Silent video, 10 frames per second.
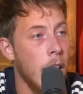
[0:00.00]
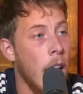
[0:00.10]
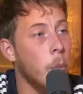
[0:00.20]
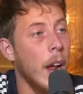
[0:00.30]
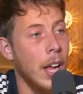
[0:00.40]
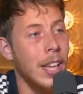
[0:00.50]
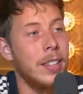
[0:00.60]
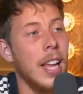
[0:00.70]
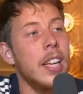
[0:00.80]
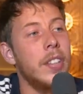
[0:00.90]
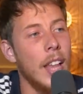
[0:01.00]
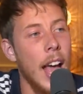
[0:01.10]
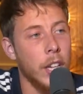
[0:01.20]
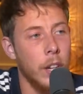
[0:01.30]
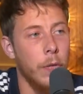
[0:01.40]
a, and and like a is, is
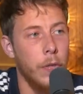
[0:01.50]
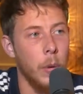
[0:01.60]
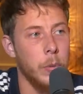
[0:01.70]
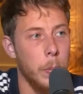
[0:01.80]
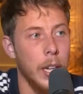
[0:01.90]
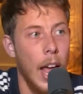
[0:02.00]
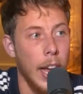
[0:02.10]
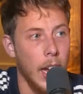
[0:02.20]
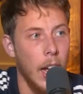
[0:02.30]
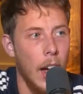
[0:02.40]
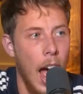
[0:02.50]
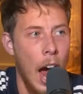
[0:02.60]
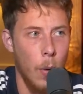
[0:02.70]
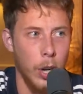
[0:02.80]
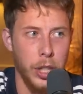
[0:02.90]
that confirmed to be like
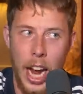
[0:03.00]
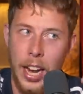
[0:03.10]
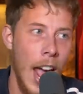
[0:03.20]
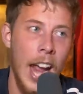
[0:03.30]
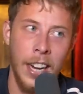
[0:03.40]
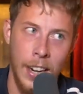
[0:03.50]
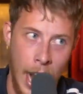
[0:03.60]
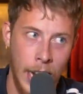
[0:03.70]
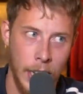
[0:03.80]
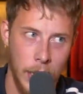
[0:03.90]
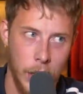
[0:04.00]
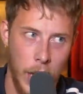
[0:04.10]
our jet? That ain't an alien